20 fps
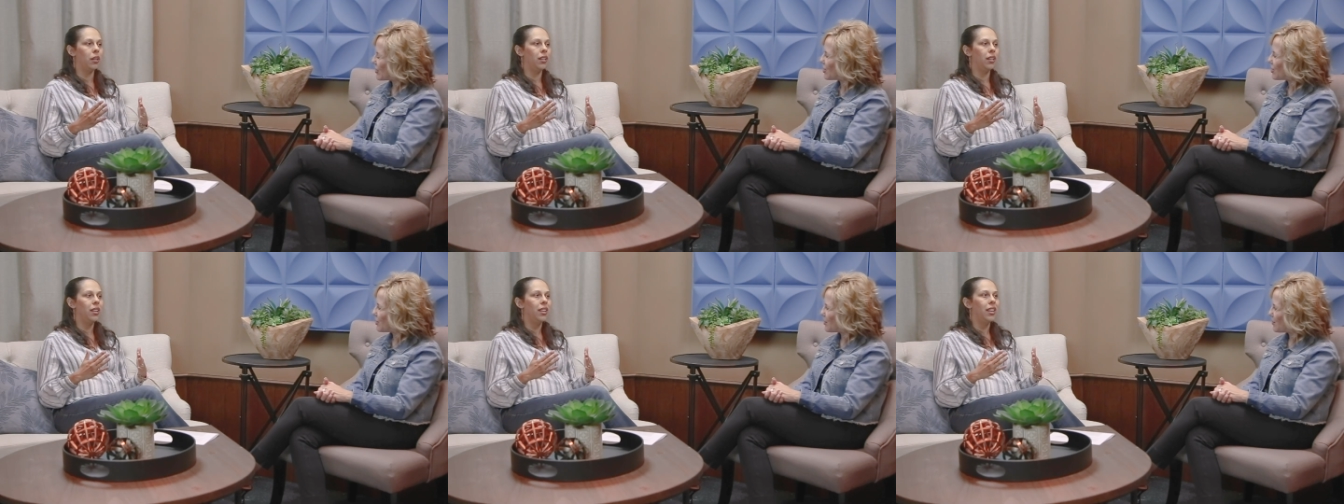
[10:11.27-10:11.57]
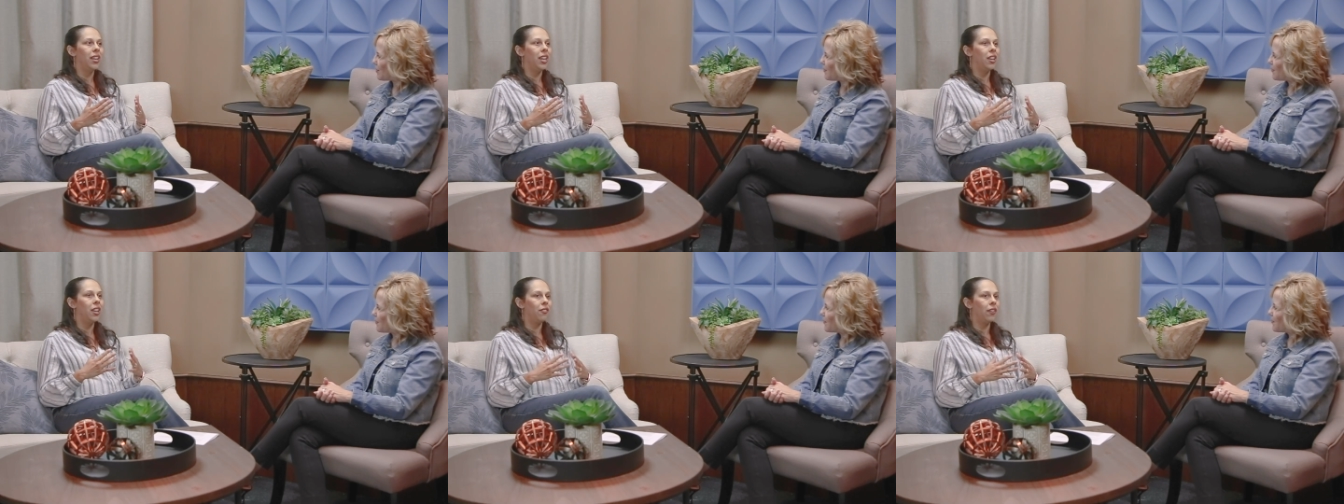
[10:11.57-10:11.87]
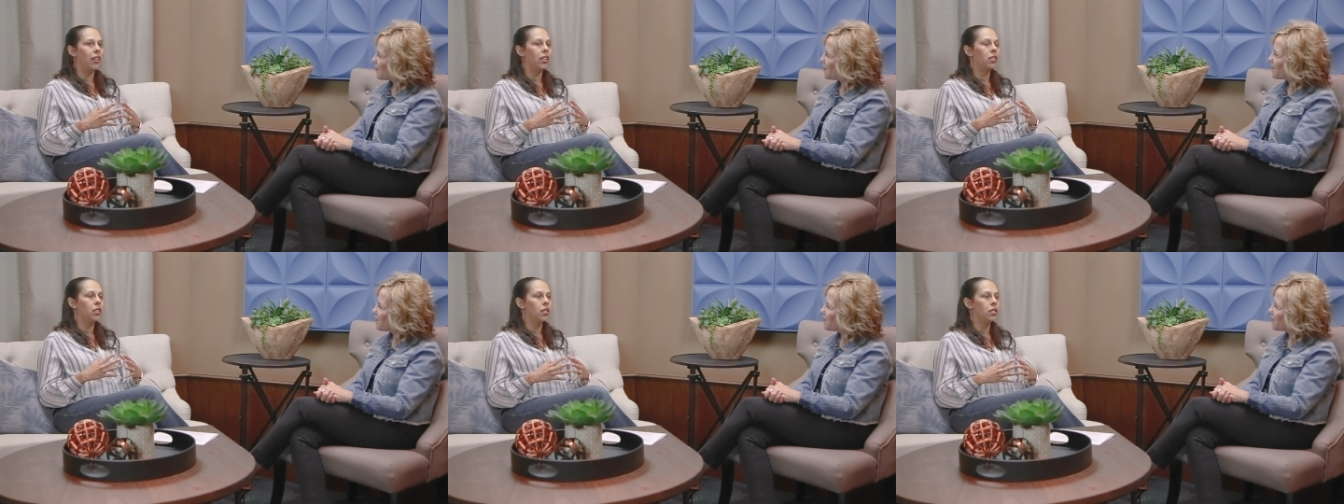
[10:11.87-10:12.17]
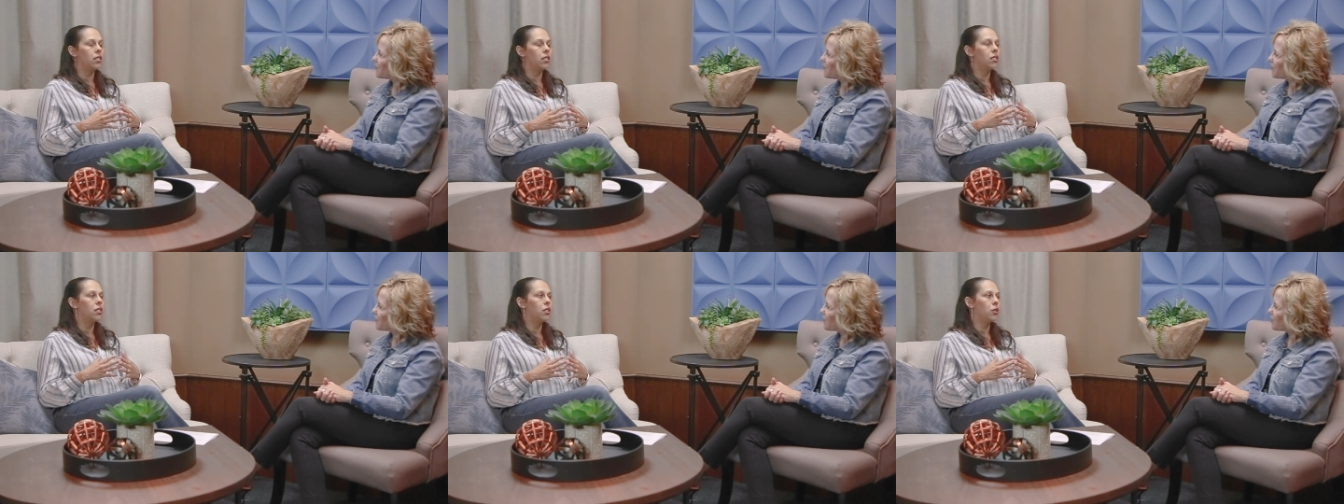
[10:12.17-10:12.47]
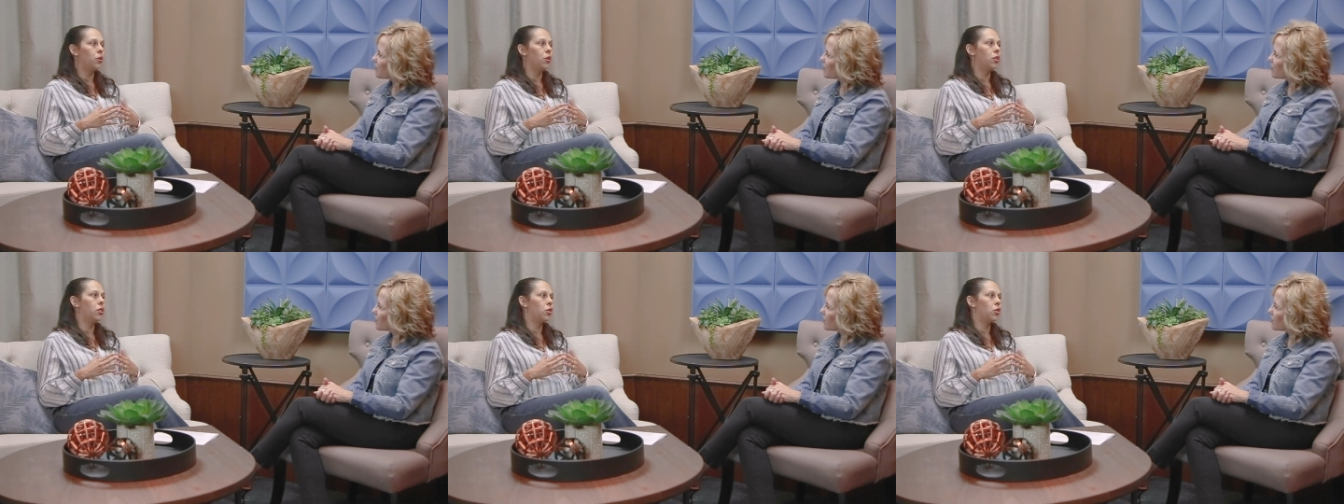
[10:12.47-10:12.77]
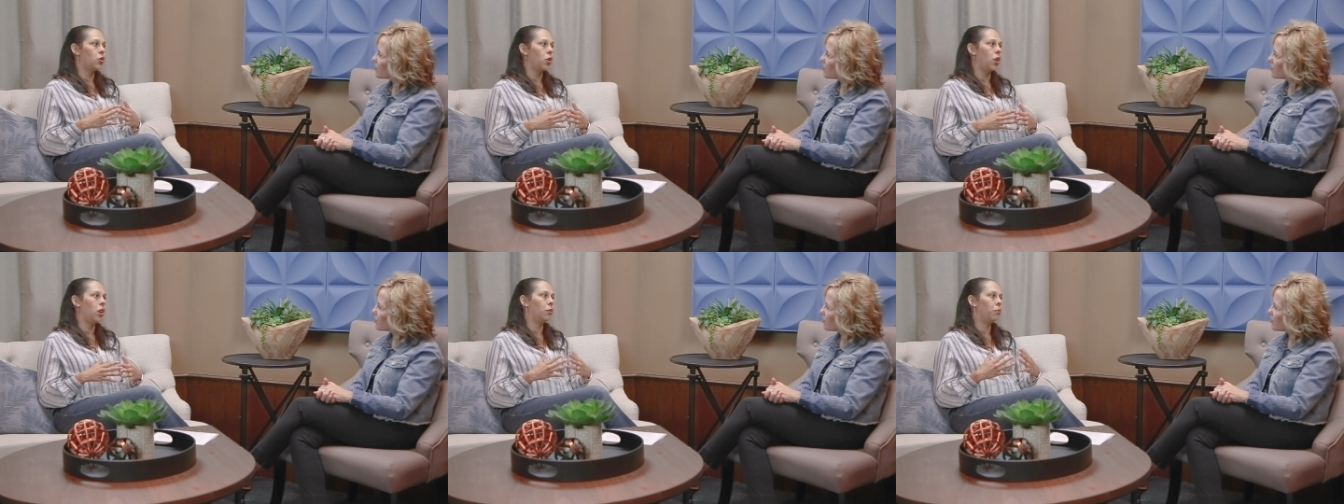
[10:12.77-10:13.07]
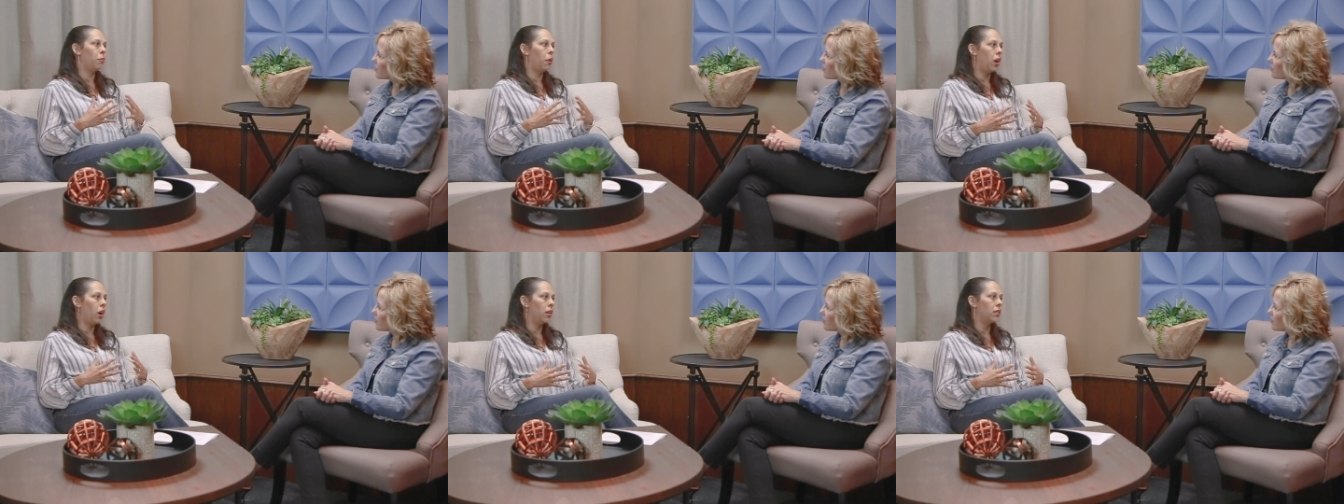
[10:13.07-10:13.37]
but if I could listen to a
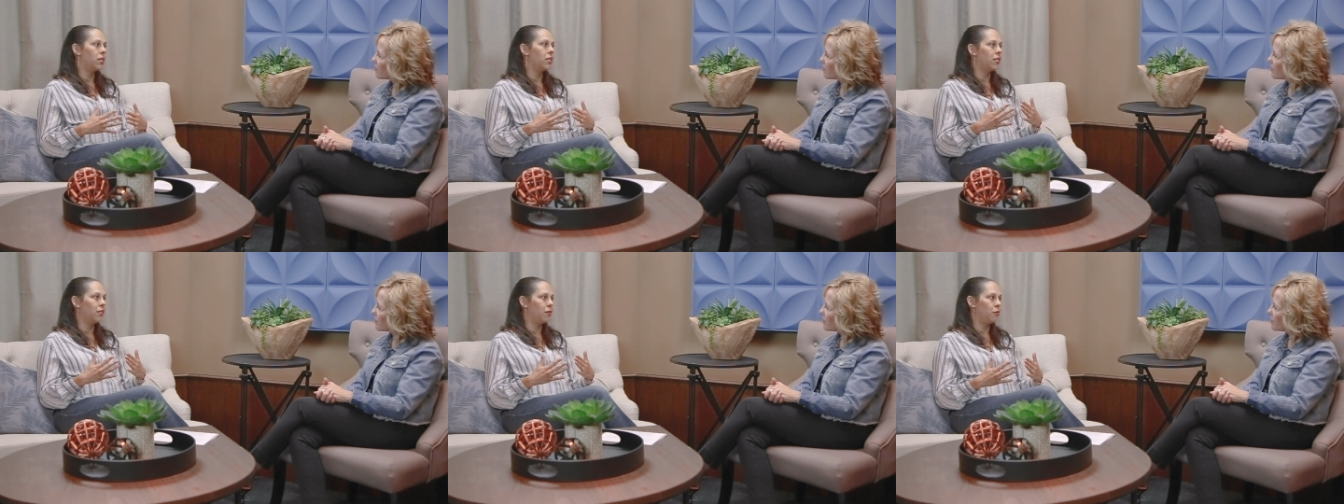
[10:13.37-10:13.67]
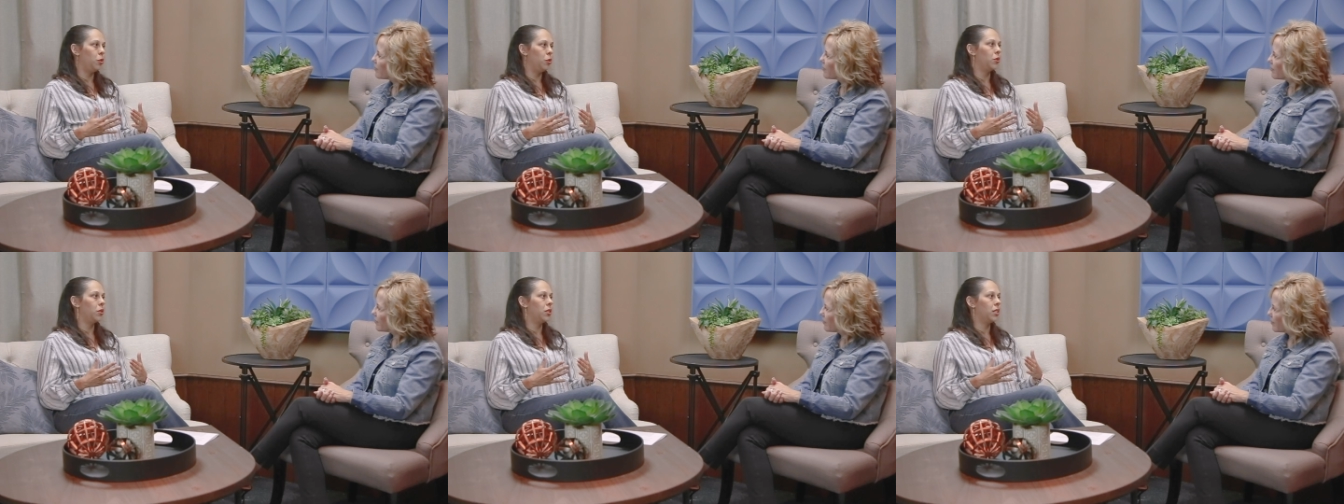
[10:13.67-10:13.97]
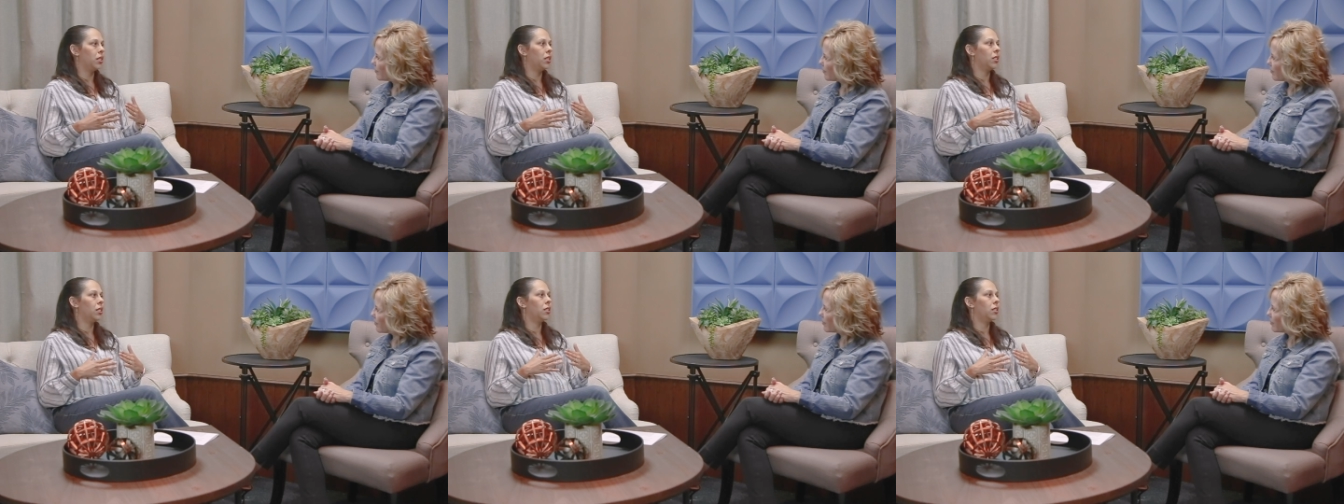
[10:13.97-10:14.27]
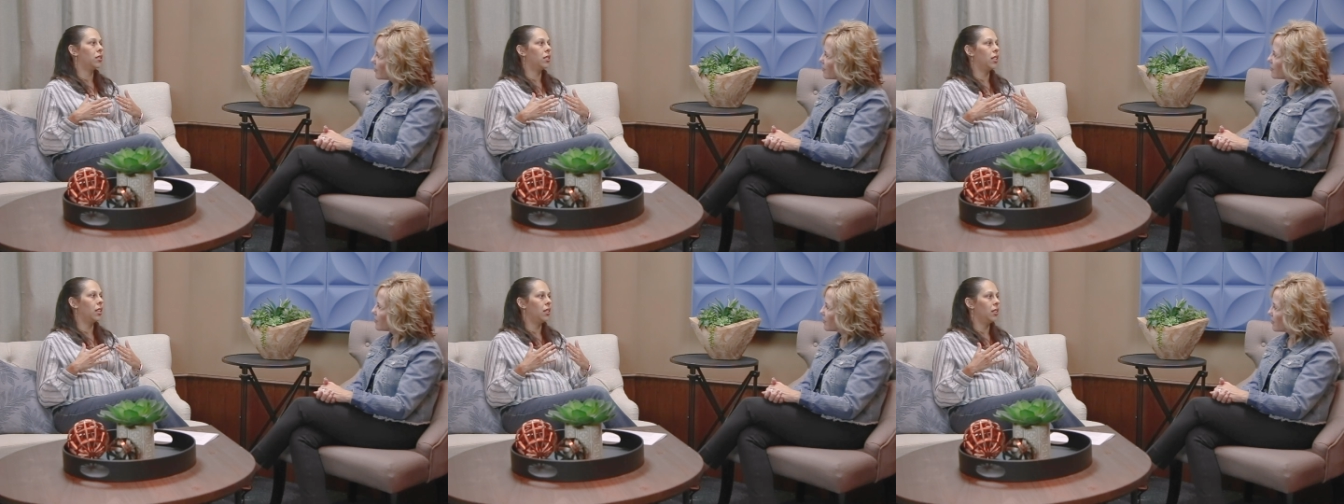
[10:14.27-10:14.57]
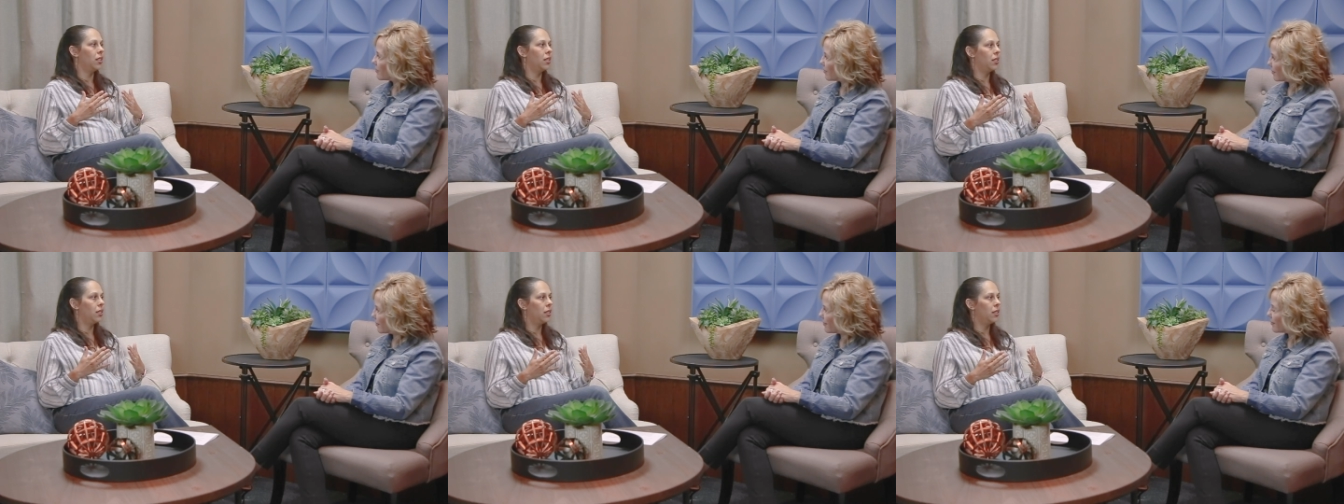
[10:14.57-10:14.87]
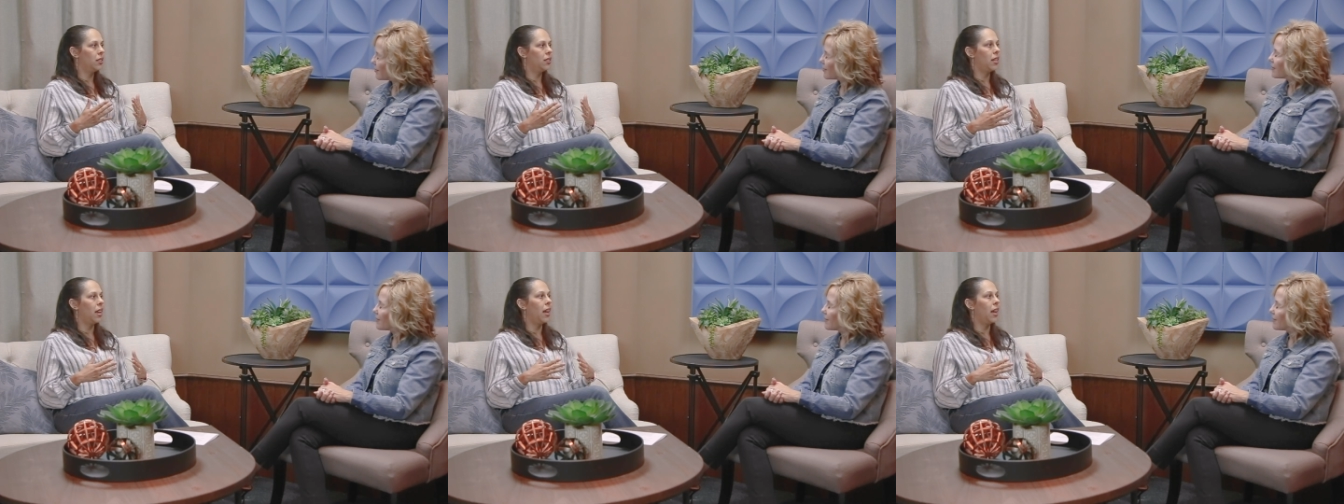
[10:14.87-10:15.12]
strong positive music, then mm-hmm.